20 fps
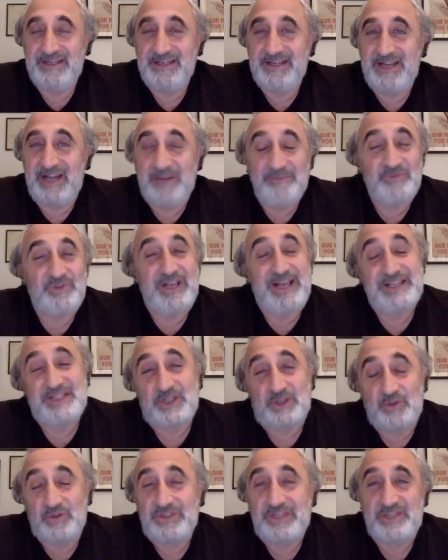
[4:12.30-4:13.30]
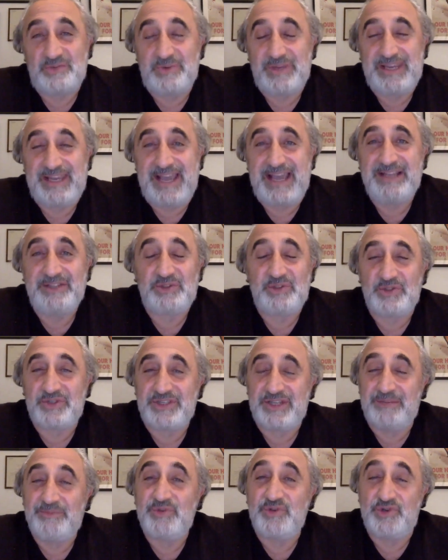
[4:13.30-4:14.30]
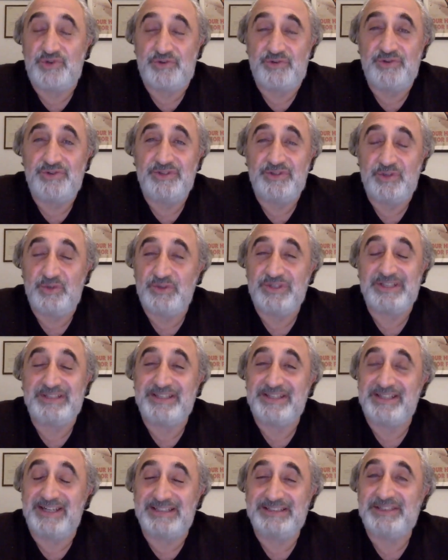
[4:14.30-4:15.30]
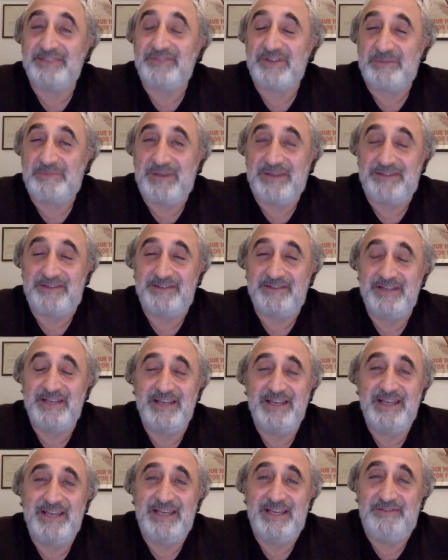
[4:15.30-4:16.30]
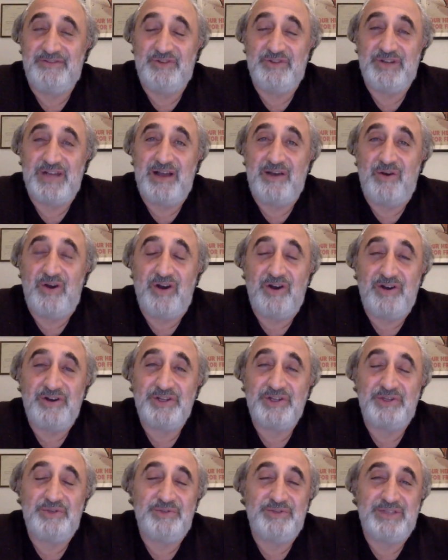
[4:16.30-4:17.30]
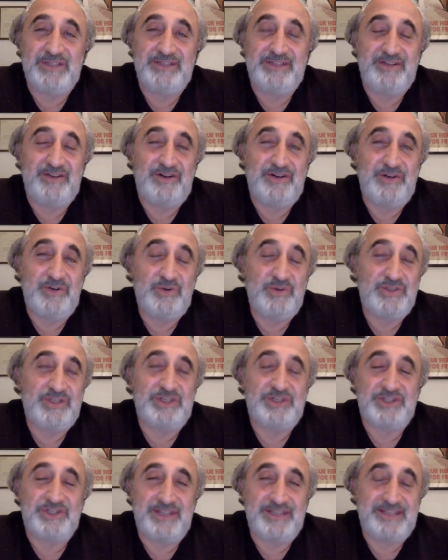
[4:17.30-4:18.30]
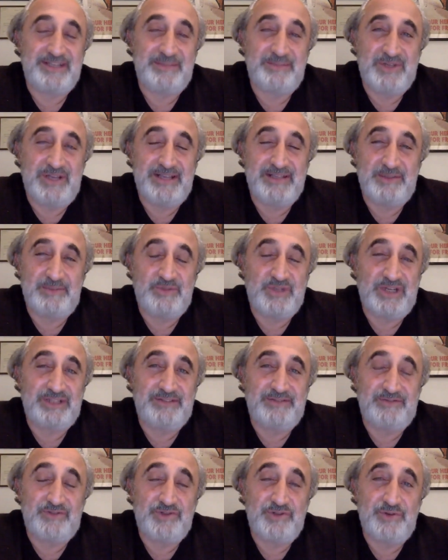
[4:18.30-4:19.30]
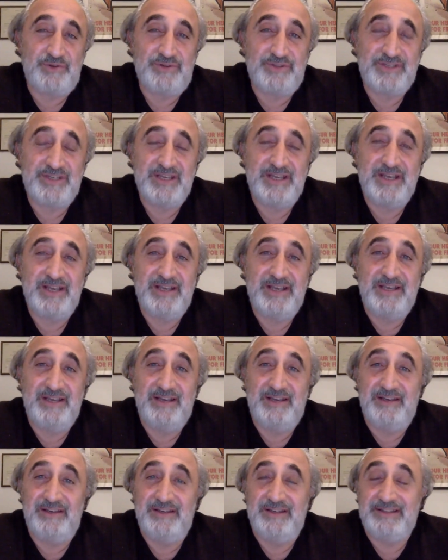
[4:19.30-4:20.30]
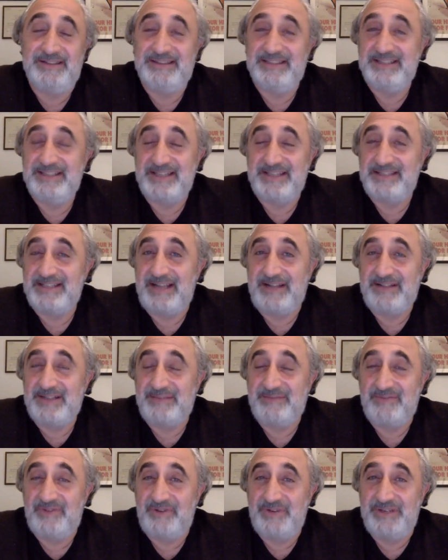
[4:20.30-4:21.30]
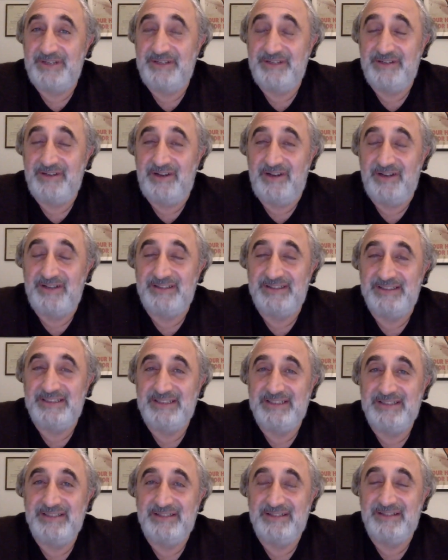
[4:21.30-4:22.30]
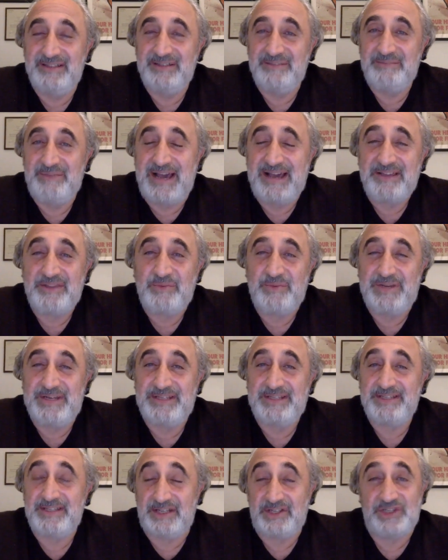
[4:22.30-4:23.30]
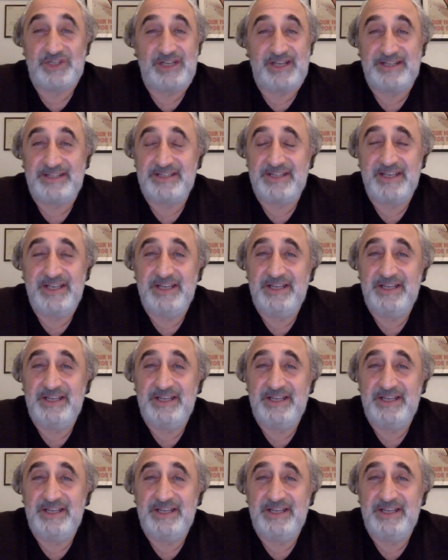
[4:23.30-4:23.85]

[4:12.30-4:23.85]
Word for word: come as close as we can to some truth using the scientific method. If you now argue that there are no such things as objective truths, uh, it leads us down some very ugly uh, pathways, such as